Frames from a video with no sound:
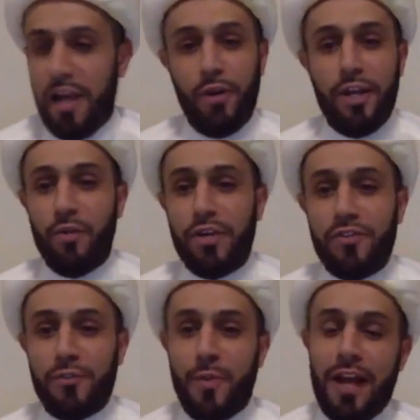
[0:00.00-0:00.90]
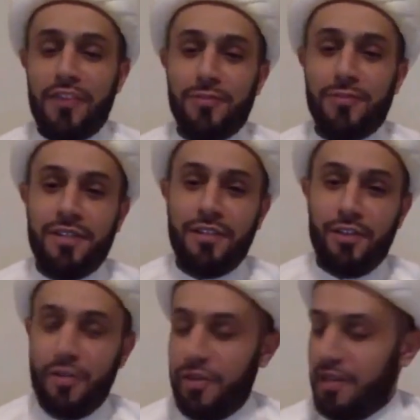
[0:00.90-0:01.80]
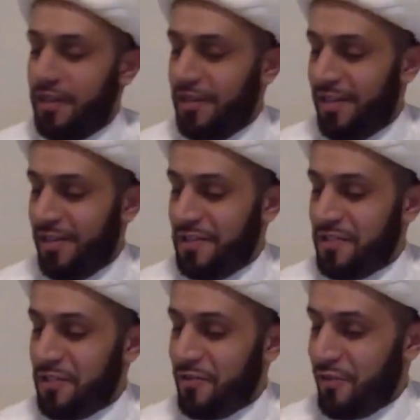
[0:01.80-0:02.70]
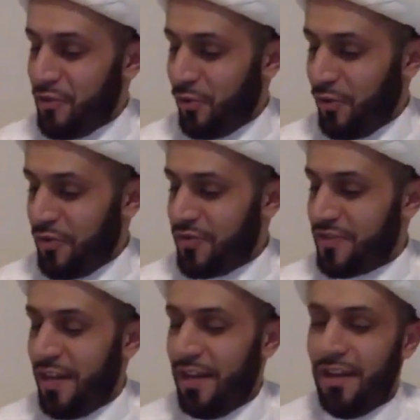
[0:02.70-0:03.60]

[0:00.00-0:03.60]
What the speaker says: it wouldn't surprise me. You know, these individuals,